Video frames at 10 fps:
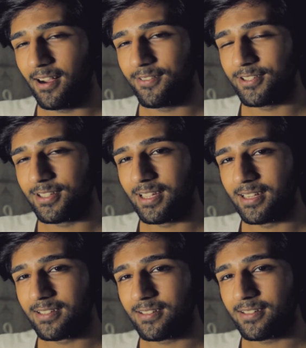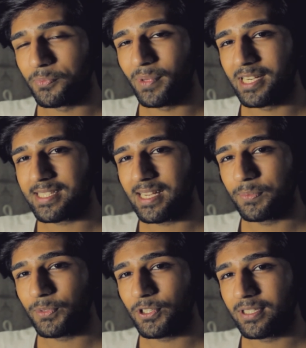I feel like, from my
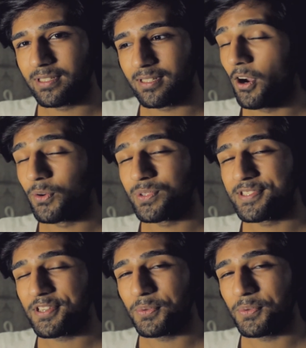standpoint, onwards and